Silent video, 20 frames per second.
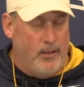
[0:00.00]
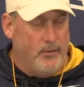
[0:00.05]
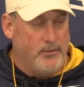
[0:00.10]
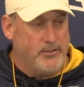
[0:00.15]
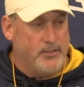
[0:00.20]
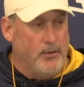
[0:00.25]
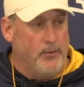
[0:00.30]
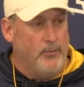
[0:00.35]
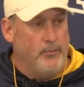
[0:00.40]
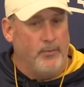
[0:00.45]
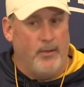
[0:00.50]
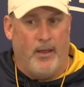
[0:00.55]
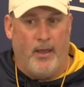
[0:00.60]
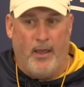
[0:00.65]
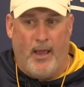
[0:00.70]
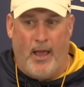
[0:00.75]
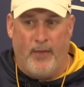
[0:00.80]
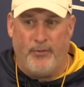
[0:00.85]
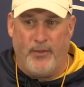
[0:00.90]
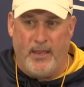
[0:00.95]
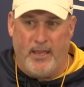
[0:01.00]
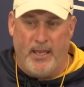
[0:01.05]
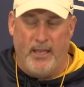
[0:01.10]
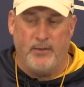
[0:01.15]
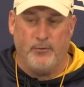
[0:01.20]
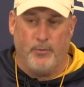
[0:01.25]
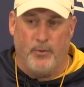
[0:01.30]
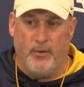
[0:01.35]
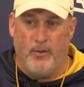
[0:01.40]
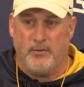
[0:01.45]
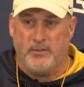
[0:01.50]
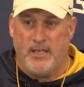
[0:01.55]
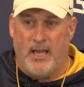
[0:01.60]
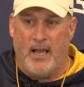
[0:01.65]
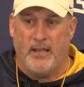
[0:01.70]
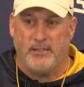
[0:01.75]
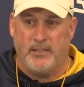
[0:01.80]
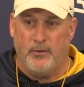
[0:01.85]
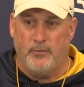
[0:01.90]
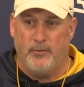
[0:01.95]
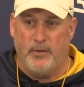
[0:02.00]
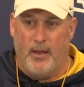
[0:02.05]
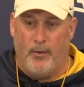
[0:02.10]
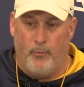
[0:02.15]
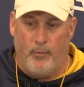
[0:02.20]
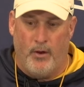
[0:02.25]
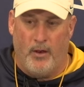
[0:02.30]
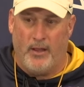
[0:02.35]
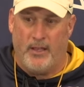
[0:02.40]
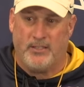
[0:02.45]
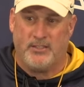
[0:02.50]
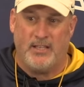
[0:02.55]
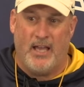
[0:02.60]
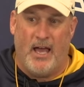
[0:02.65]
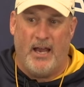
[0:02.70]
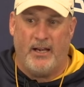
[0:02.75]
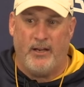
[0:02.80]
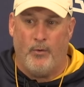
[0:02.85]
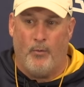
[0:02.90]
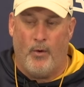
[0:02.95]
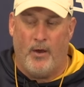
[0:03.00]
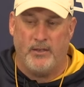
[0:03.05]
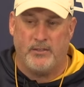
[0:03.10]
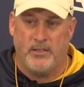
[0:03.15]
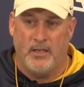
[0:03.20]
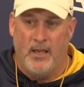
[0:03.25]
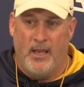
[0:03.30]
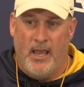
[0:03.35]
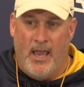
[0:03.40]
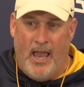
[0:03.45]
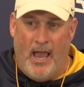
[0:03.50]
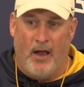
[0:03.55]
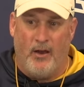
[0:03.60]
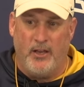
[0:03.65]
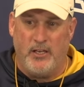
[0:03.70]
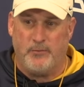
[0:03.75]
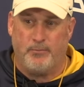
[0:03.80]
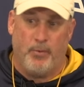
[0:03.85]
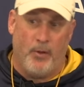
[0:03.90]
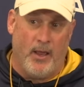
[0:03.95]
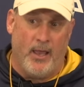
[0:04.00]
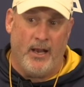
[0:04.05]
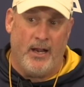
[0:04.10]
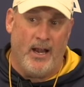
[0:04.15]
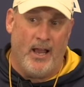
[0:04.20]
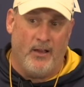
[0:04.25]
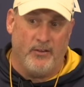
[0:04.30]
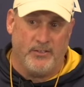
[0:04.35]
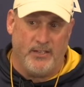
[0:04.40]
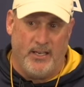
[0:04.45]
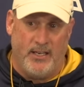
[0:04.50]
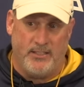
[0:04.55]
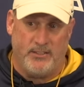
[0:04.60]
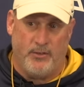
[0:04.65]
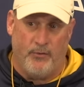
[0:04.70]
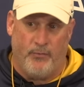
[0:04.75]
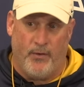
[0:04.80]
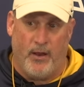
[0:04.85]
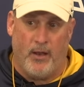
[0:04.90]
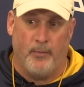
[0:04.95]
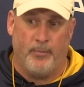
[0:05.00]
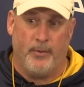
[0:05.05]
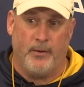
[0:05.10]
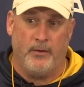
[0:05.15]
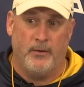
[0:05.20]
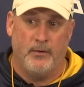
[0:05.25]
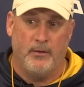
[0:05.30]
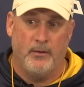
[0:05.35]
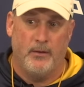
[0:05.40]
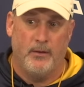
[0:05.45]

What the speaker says: So I think he's one of those guys. Really exciting to watch how he's playing and how he's developing.